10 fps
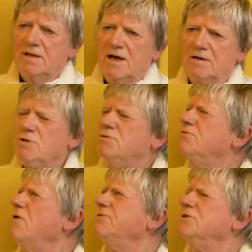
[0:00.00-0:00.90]
And
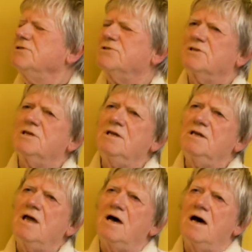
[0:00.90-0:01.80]
you often
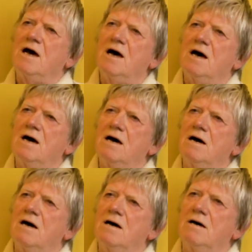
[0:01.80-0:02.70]
see
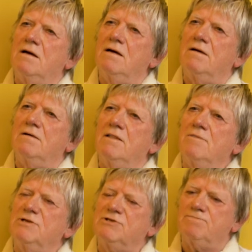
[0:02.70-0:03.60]
the
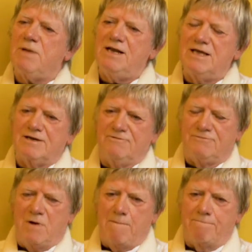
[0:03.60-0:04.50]
misspelling of
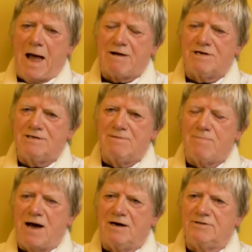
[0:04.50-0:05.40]

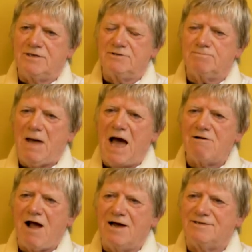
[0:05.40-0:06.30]
Parinibbana as
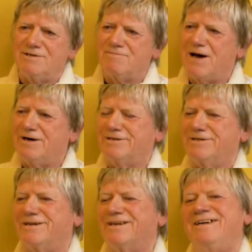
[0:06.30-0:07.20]

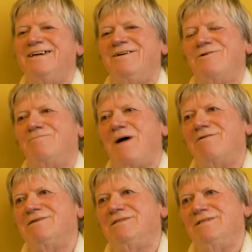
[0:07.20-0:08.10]
Paranibbana or
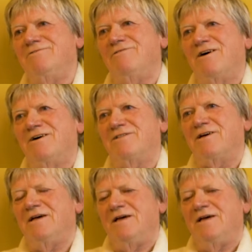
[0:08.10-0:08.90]
Parinirvana,